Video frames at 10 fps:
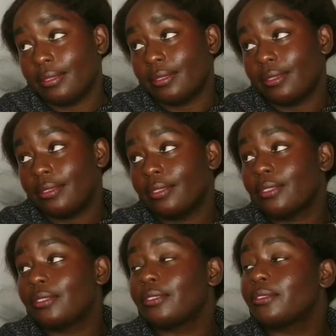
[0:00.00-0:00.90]

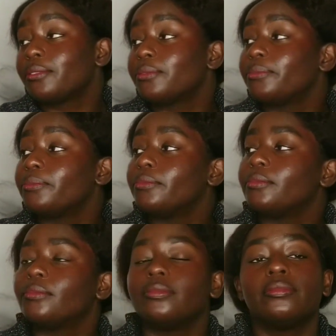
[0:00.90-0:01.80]

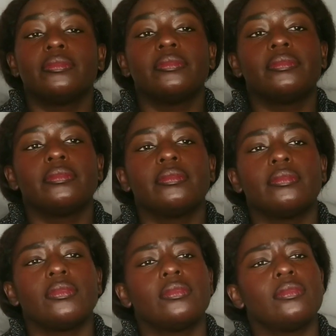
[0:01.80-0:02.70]

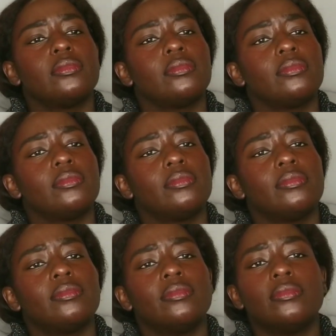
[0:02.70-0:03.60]

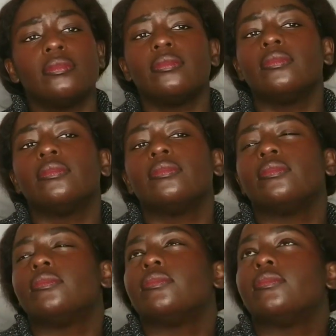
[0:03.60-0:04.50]

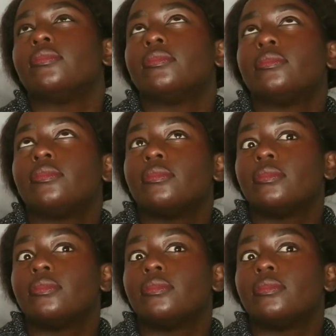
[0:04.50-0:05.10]
[no speech]